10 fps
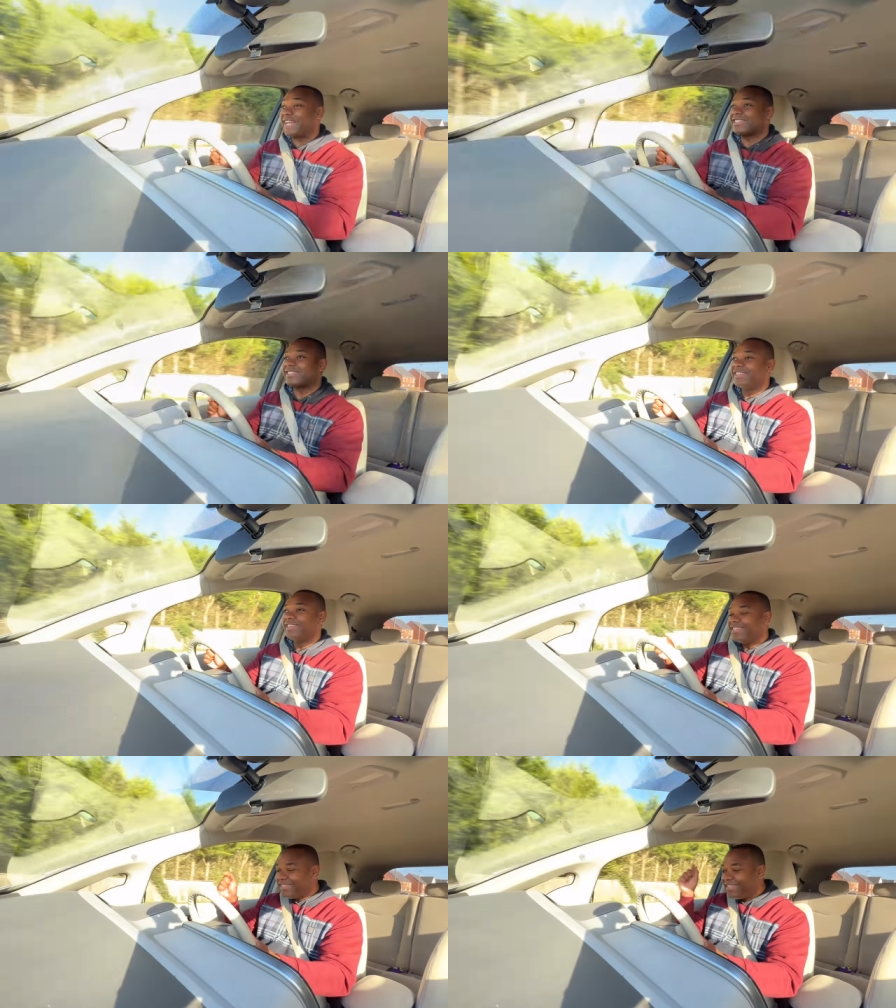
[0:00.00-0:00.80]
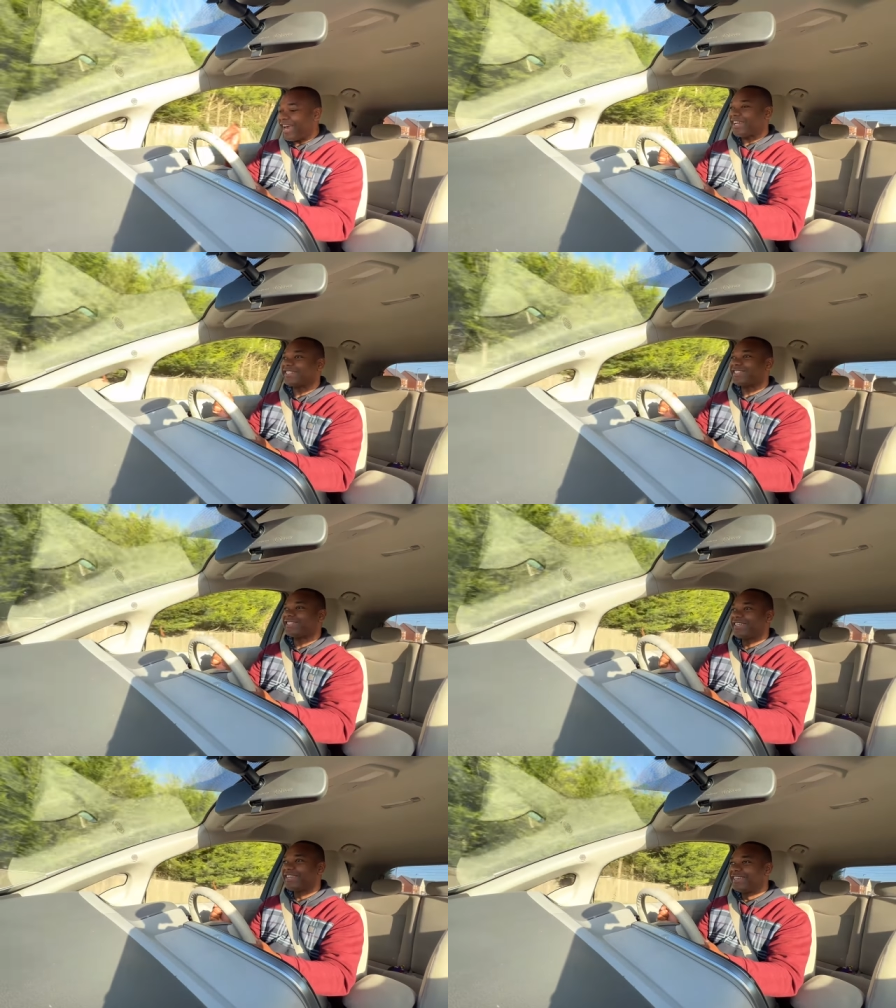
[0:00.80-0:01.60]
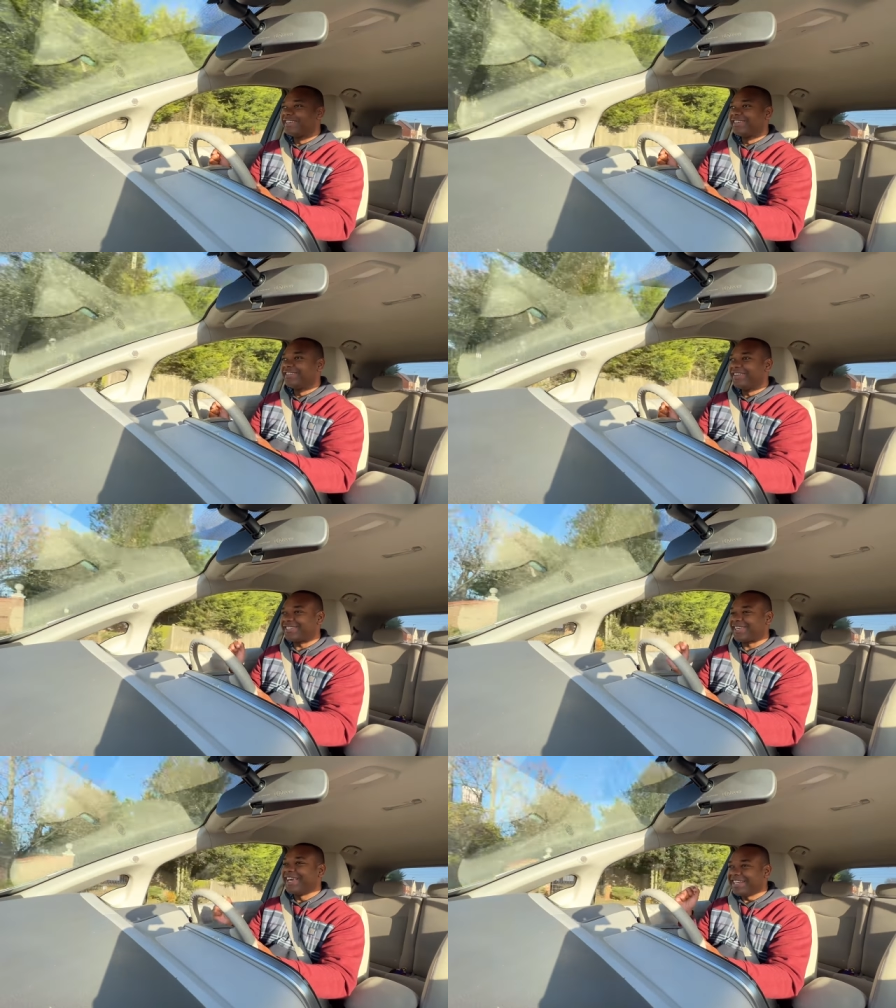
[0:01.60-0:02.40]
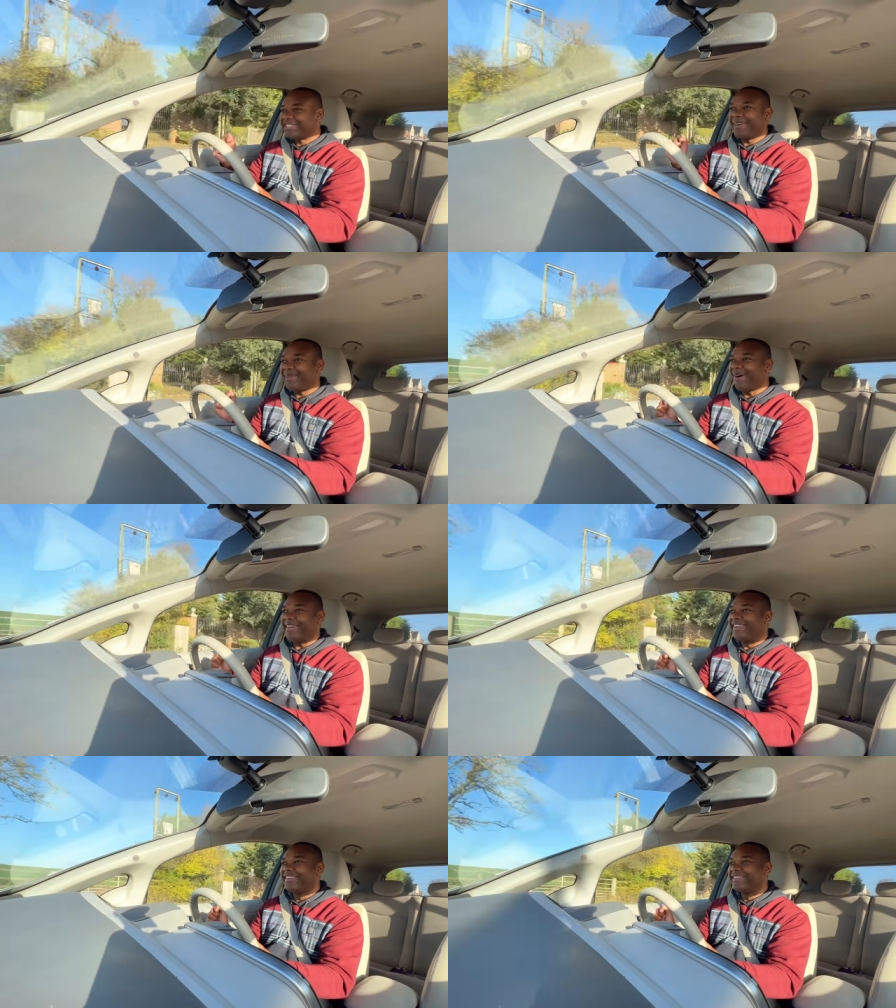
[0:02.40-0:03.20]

it. Yes. Let's, let's keep going.